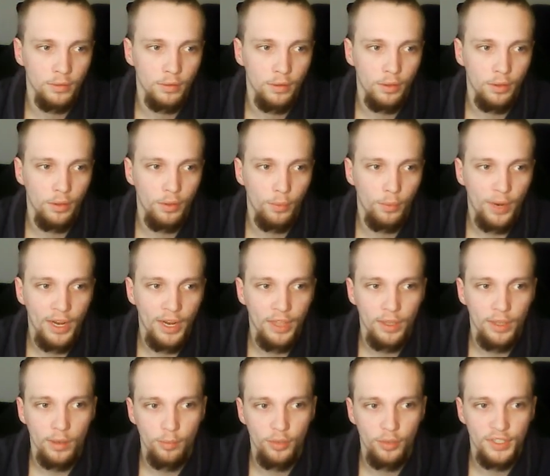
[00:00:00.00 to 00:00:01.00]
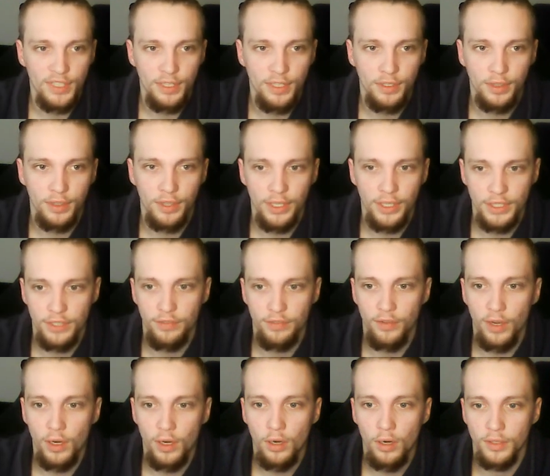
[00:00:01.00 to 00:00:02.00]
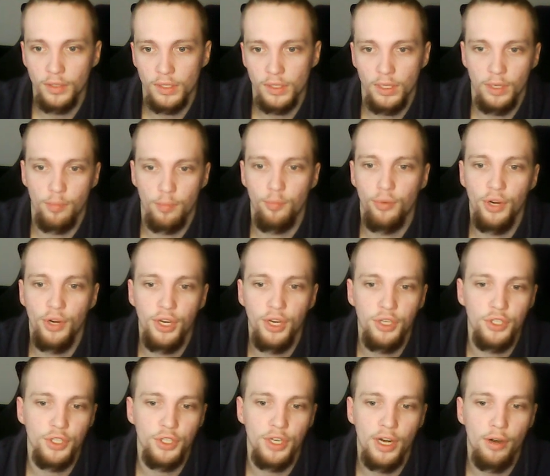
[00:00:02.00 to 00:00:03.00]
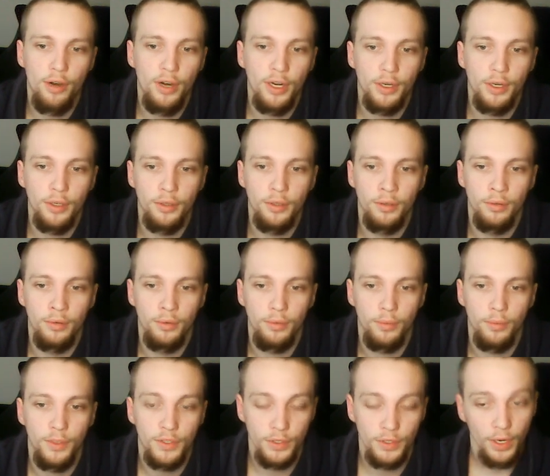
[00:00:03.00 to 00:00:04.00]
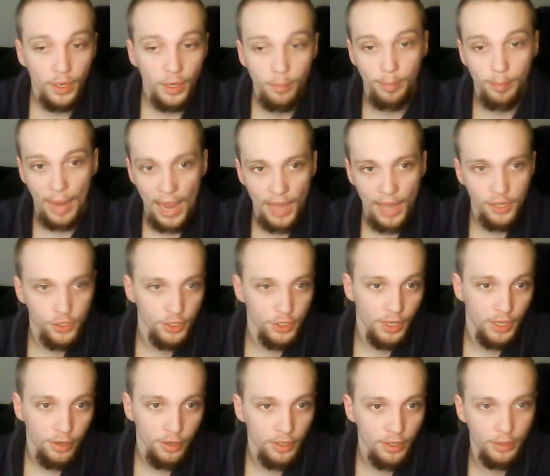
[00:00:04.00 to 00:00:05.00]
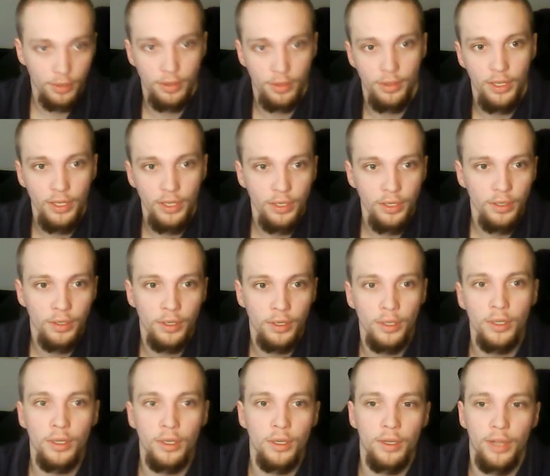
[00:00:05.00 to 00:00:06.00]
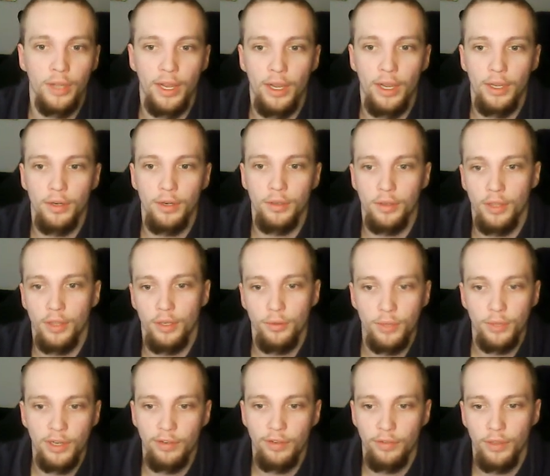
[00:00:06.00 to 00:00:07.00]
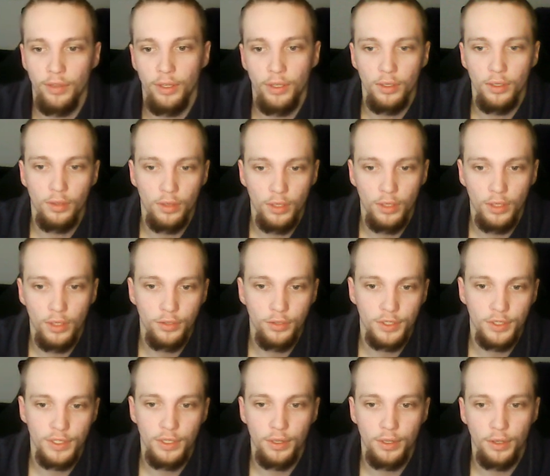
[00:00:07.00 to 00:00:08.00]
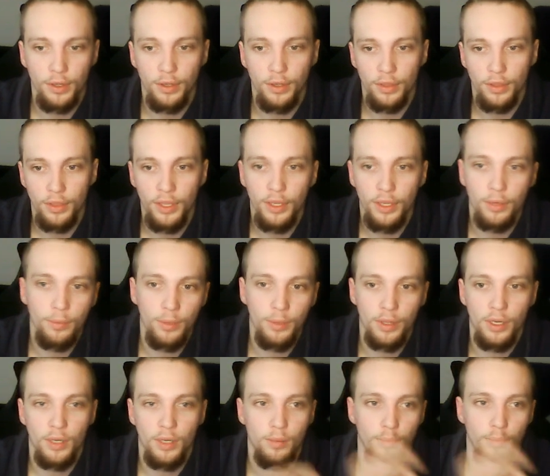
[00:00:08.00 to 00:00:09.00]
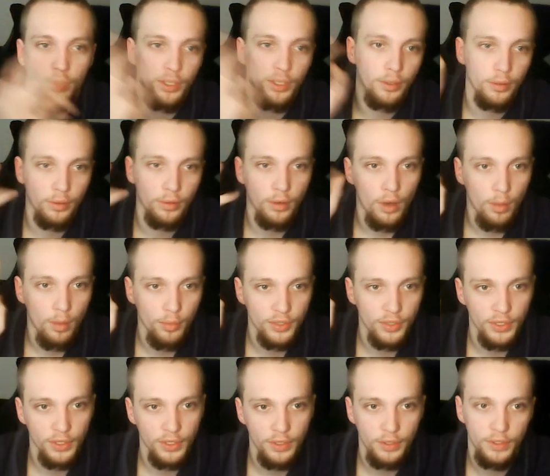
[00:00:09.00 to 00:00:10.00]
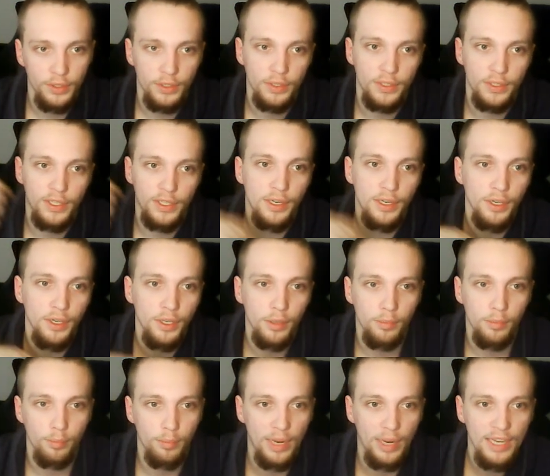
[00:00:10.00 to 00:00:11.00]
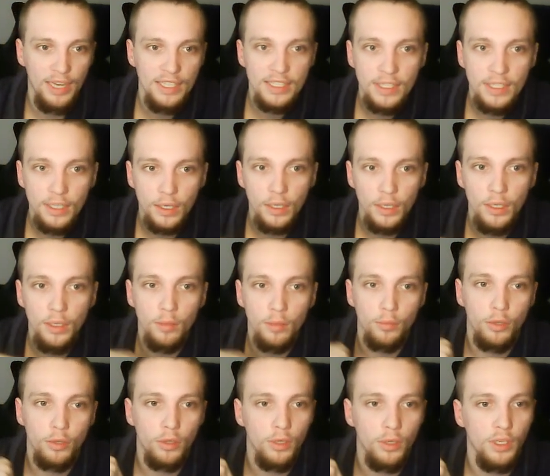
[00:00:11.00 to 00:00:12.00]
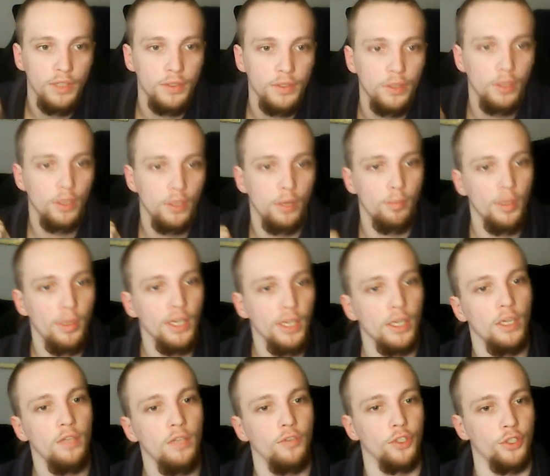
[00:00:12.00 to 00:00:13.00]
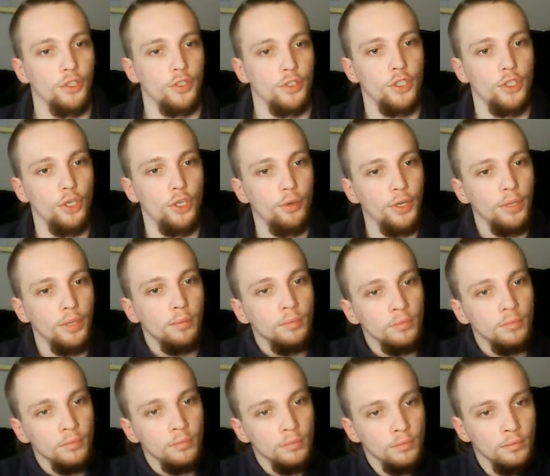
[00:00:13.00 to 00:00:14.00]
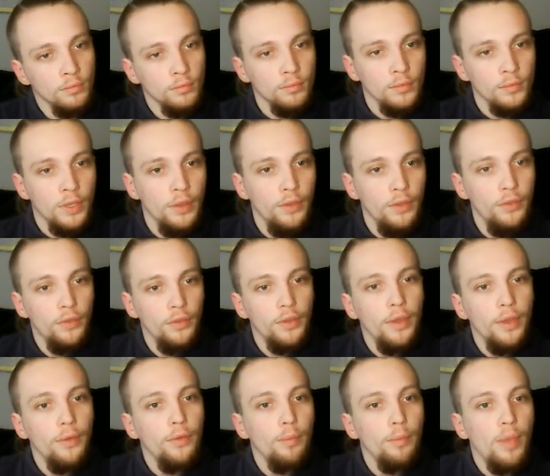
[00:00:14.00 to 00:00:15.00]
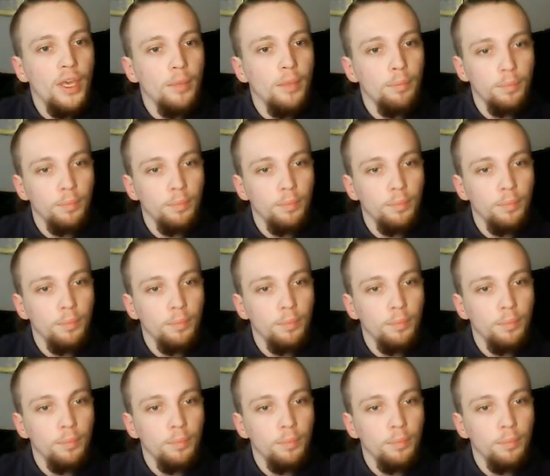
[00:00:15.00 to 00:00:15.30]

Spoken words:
the way they're presented thus far is like pretty generic. It's not a bad generic thing, and they do have the interesting thing with like being opposite Tisteandi, basically, more or less. My cleavage is showing. Excuse me.